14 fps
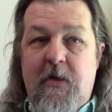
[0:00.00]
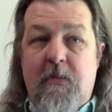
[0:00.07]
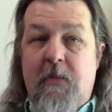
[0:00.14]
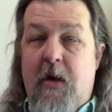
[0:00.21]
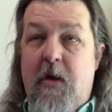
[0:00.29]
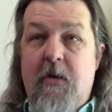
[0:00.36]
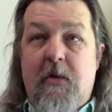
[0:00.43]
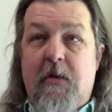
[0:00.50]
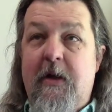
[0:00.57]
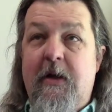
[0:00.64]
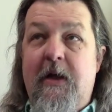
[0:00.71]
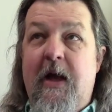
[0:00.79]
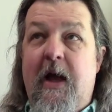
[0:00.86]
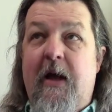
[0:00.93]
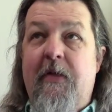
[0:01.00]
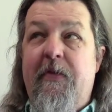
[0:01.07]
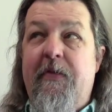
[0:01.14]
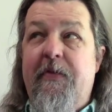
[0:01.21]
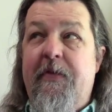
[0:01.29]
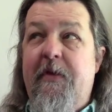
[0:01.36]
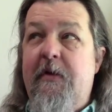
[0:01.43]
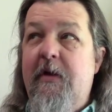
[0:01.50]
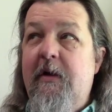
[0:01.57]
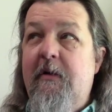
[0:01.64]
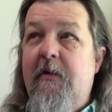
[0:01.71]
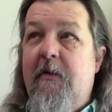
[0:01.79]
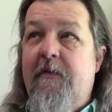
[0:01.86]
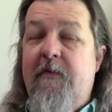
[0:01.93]
longer than that,
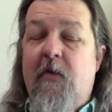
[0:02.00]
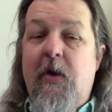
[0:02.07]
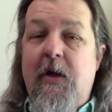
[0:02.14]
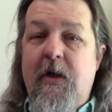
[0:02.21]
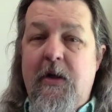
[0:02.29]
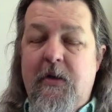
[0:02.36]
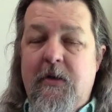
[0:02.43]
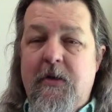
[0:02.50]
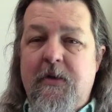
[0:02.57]
30 or 40 years.